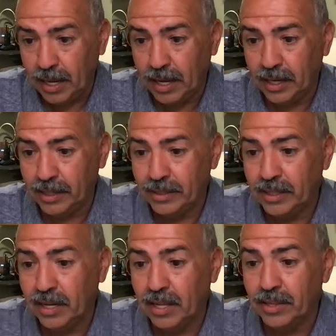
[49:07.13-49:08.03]
And
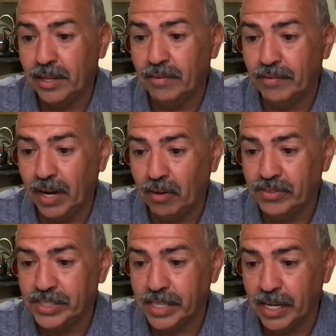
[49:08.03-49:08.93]
the
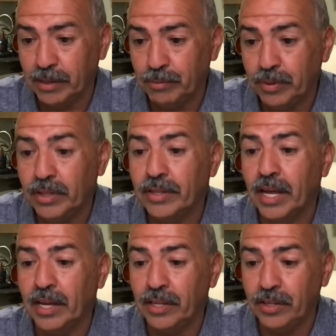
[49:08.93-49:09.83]
valve stems
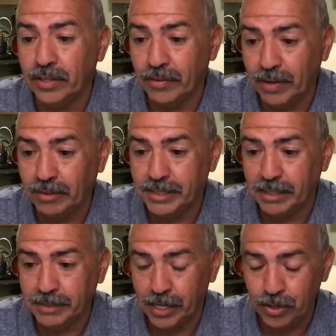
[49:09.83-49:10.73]

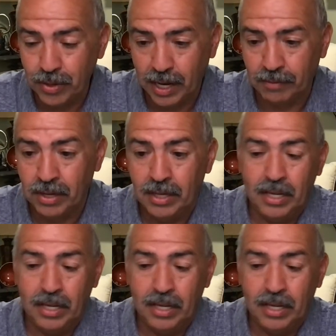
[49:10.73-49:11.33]
that you have.